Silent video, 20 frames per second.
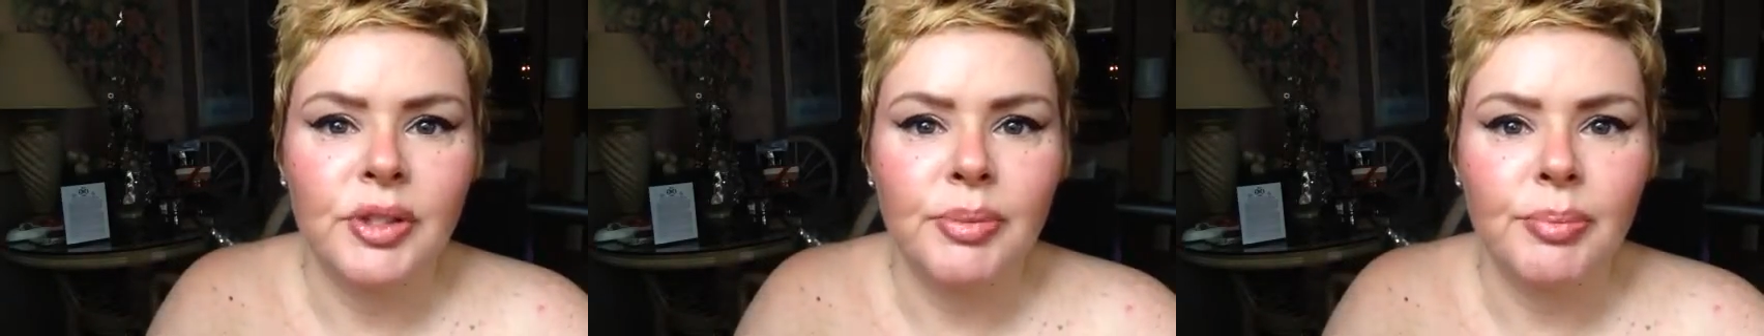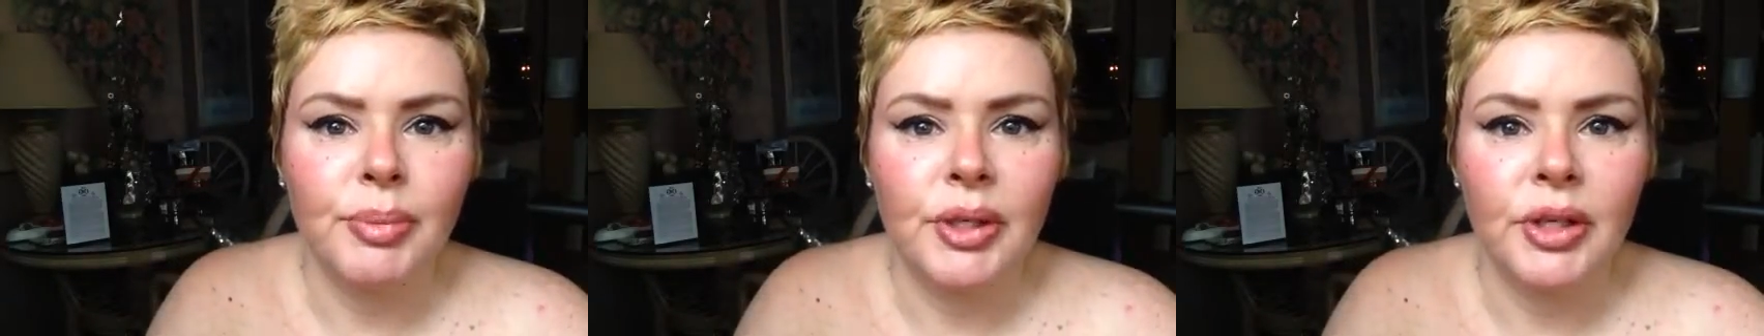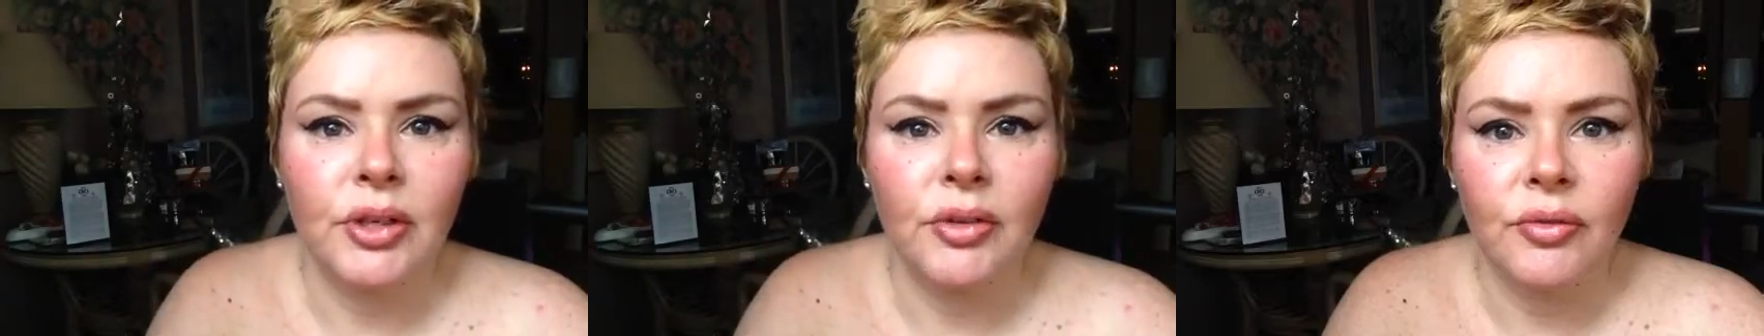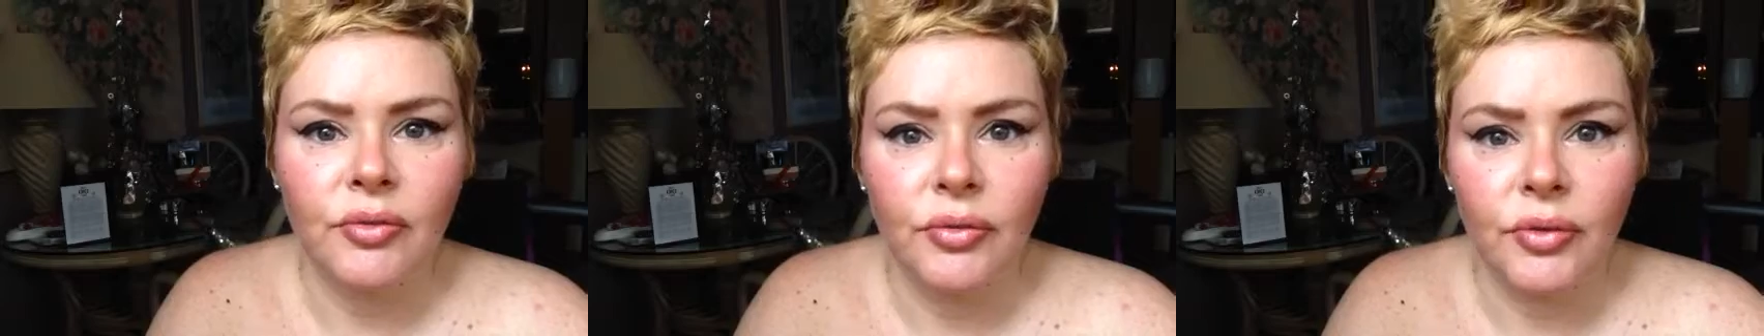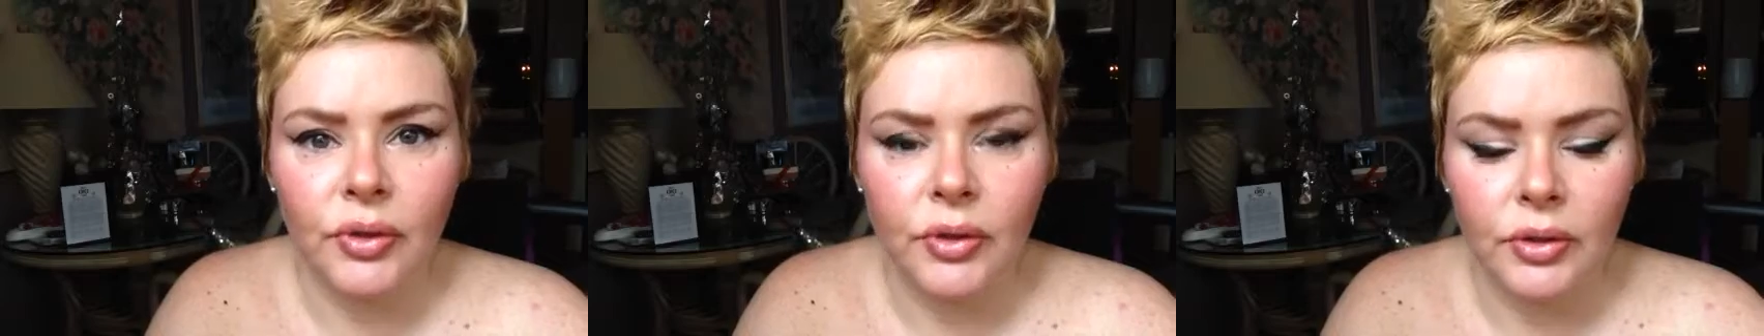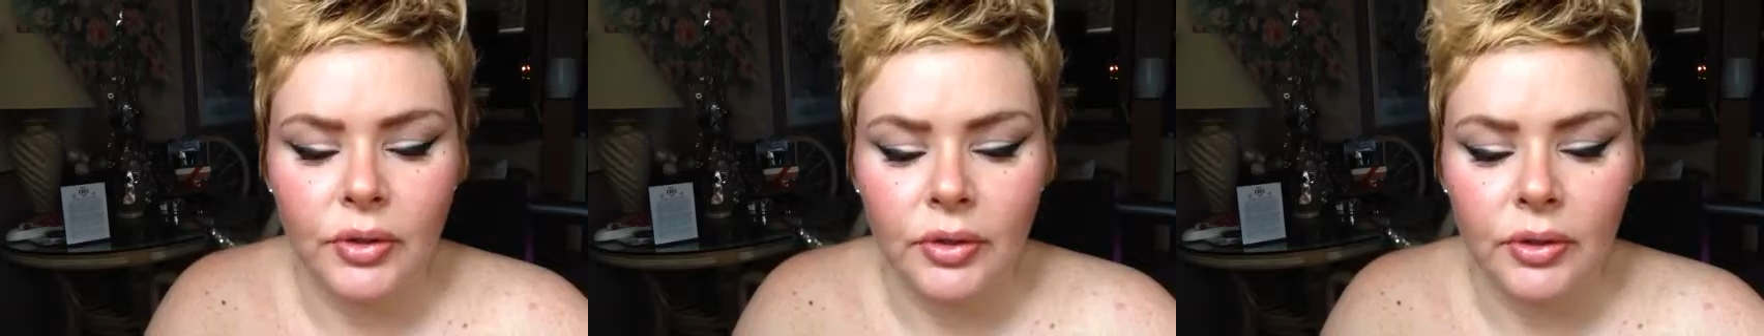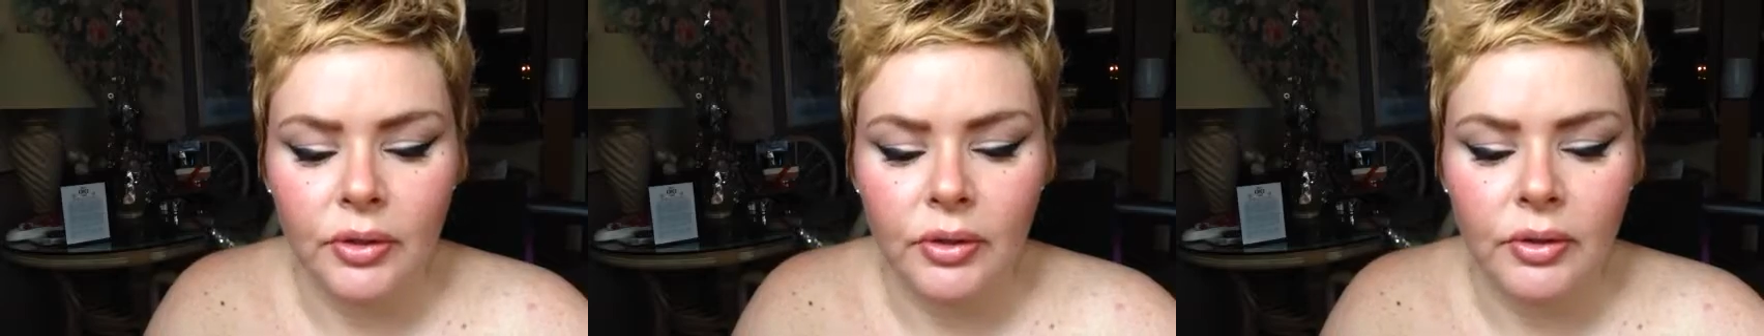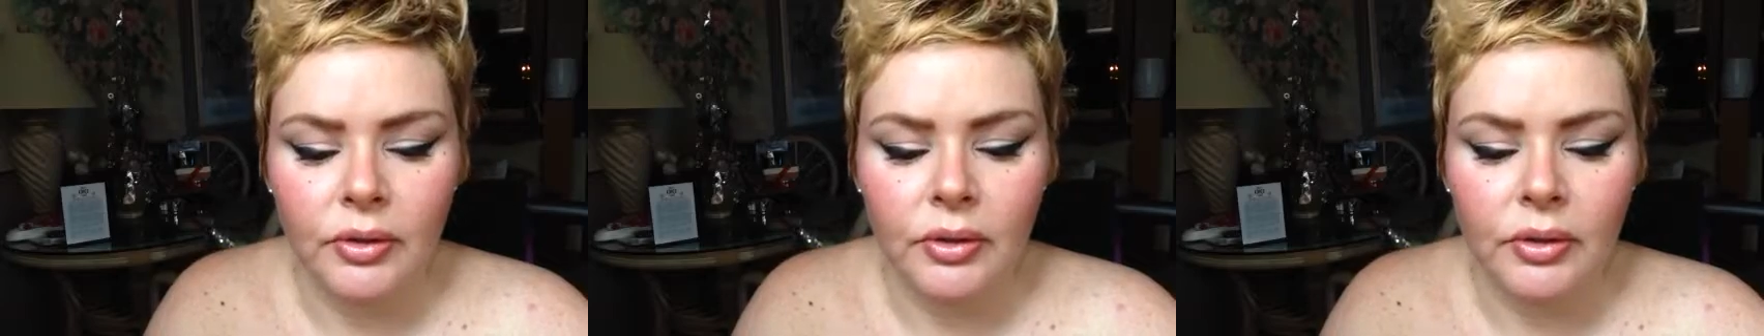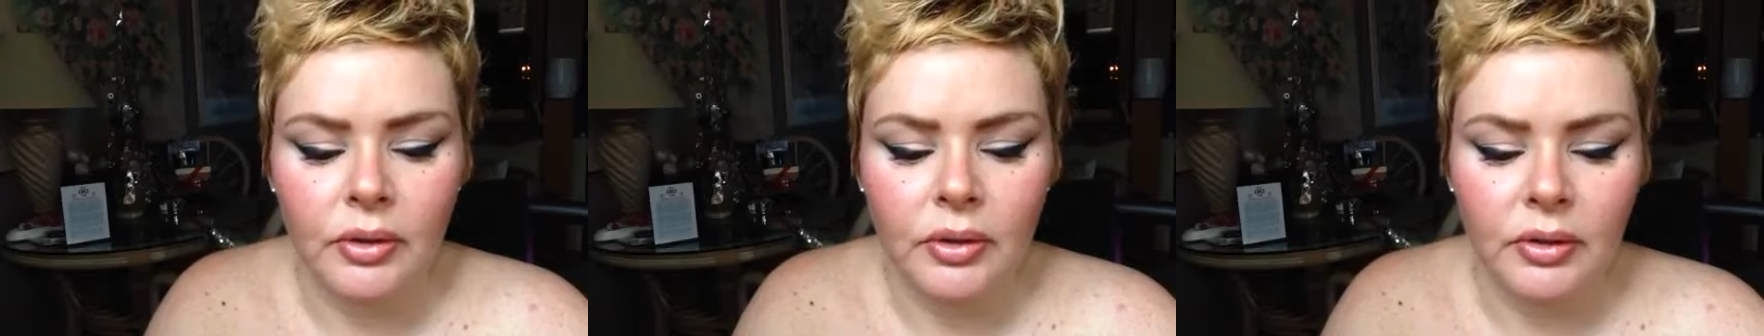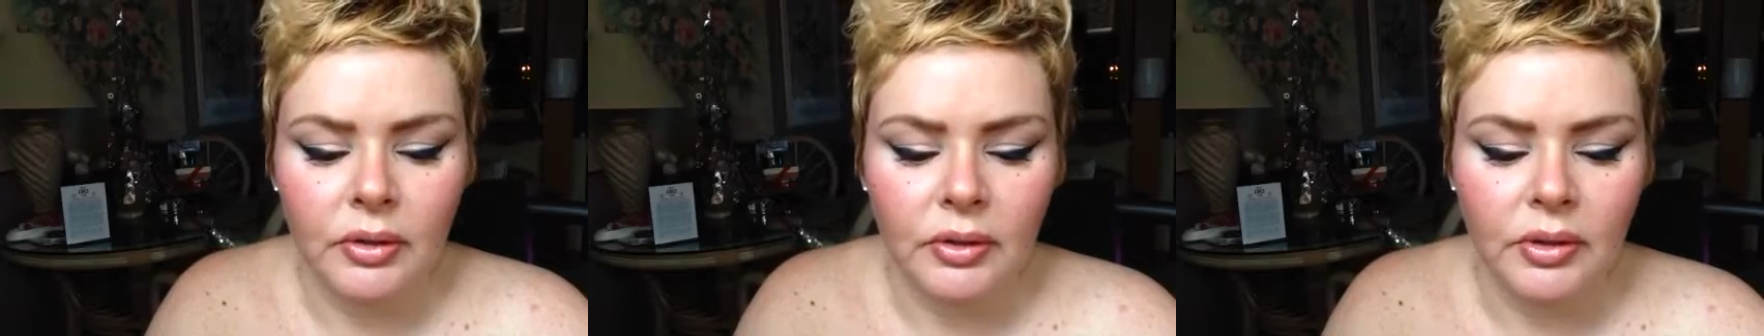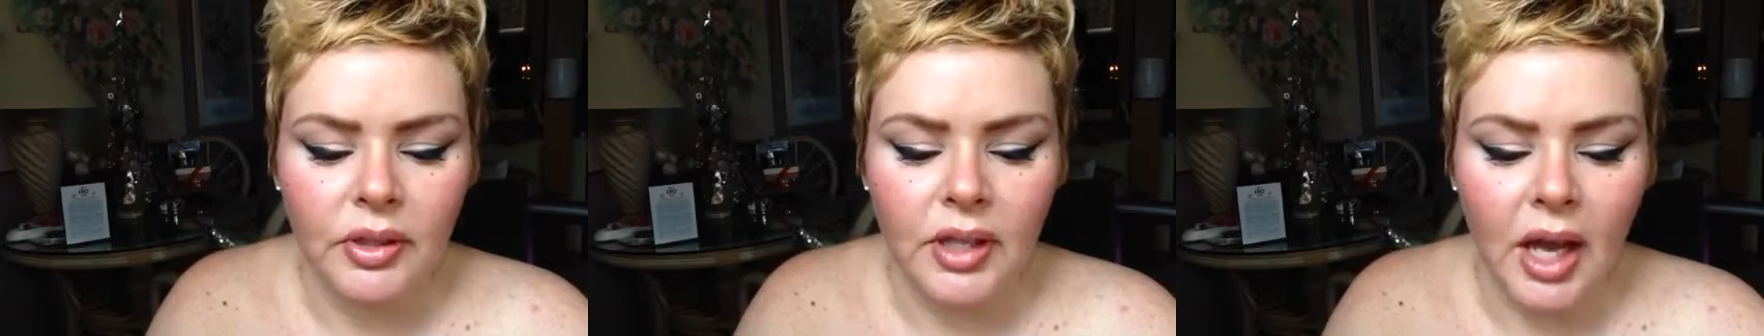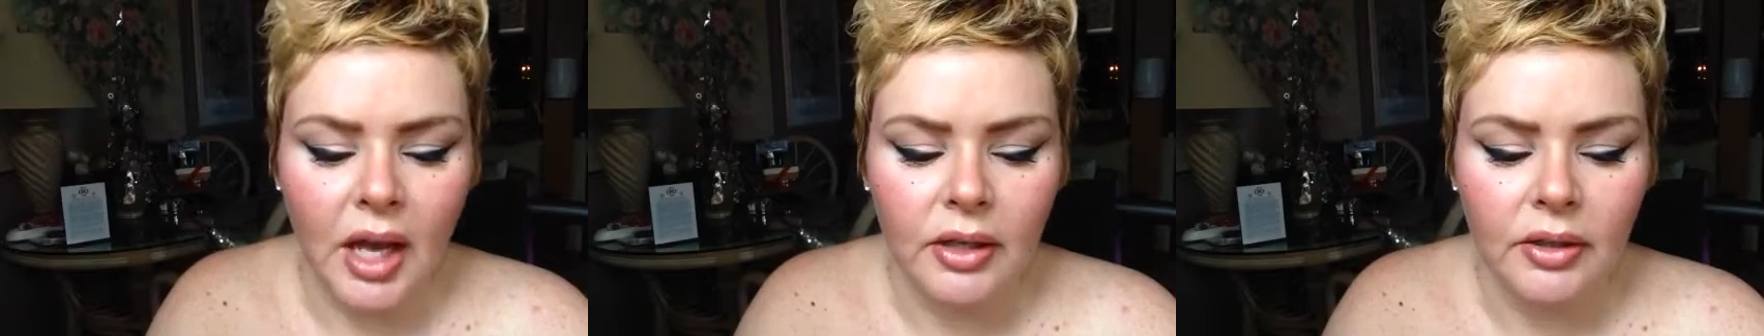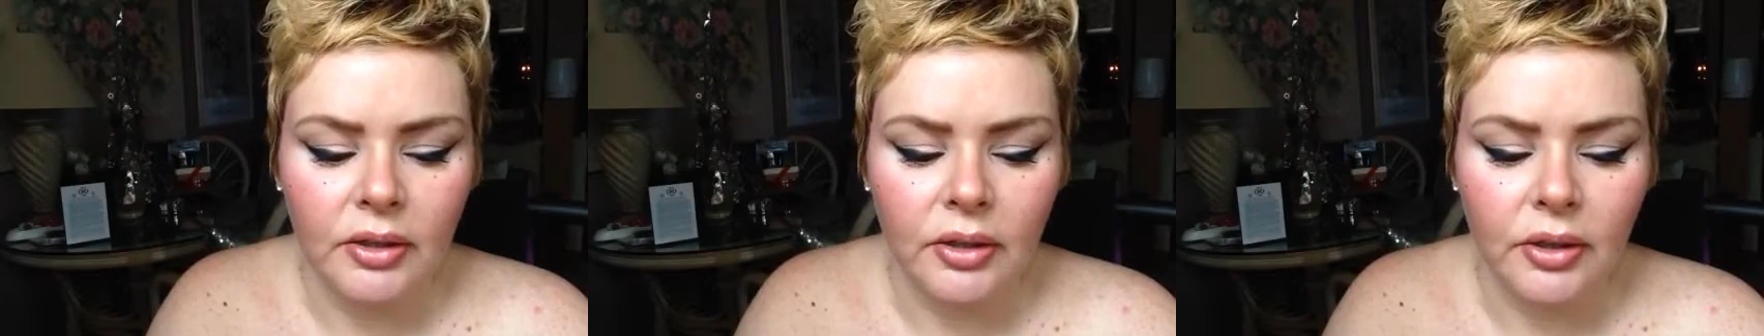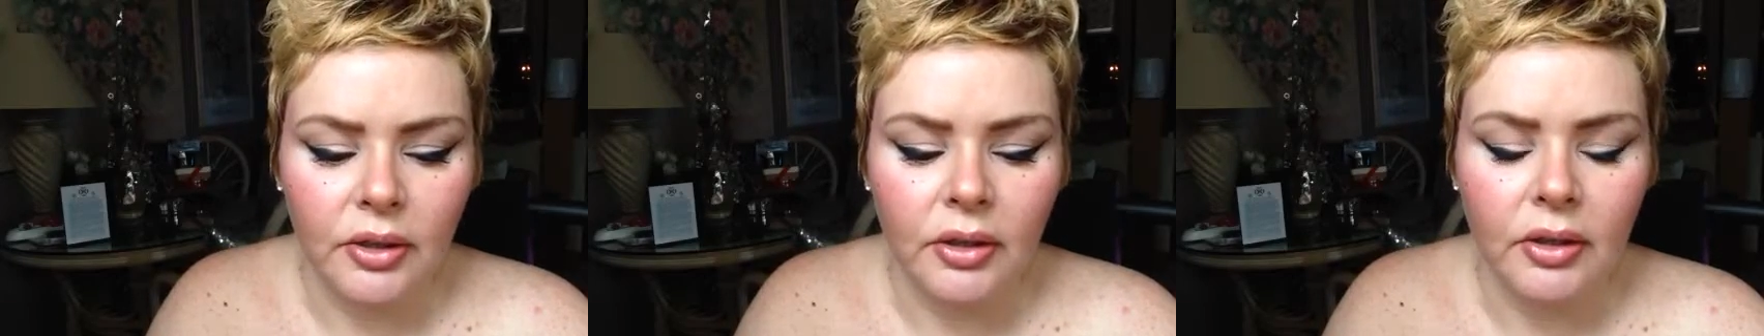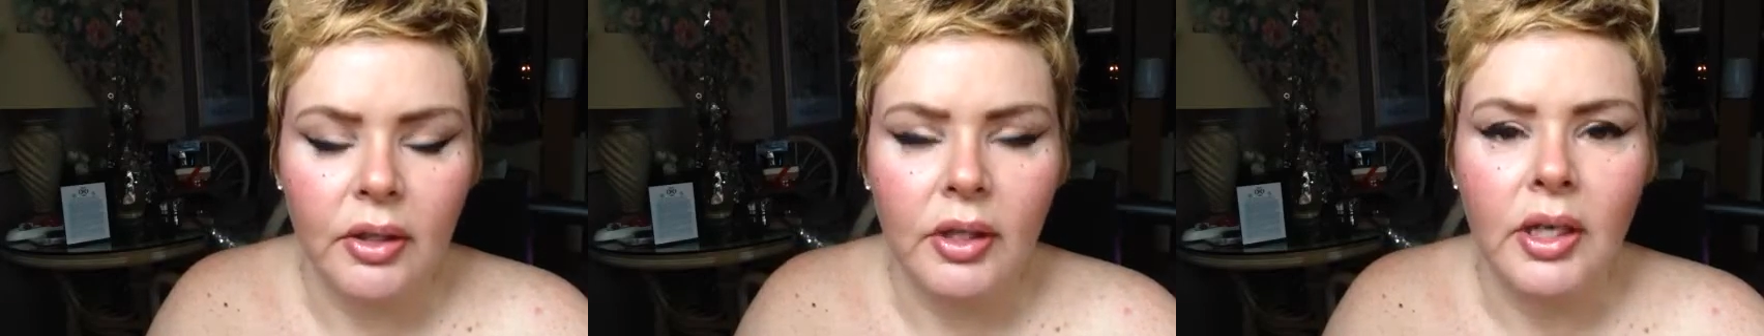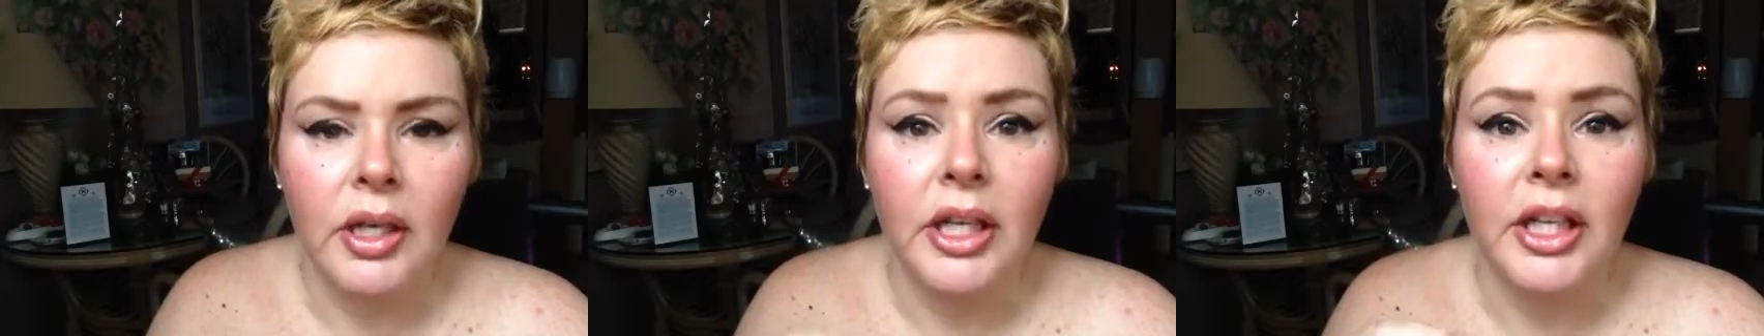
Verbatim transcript: appear fuller, younger.